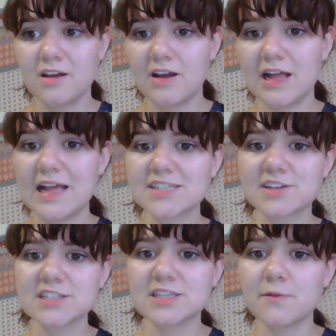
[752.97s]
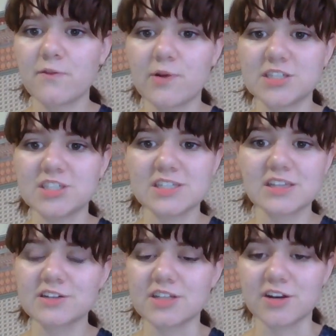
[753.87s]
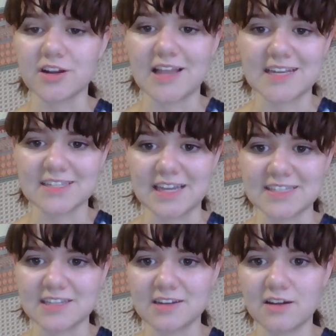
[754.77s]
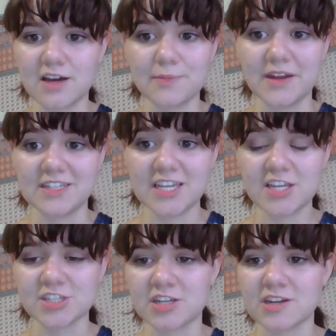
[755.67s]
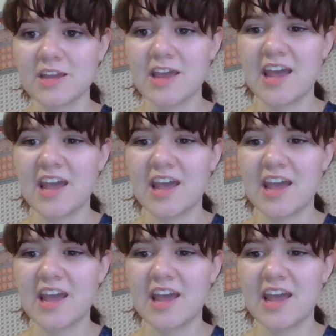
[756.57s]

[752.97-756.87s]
I'll ask her some of what she's learned in her last lesson on meditation,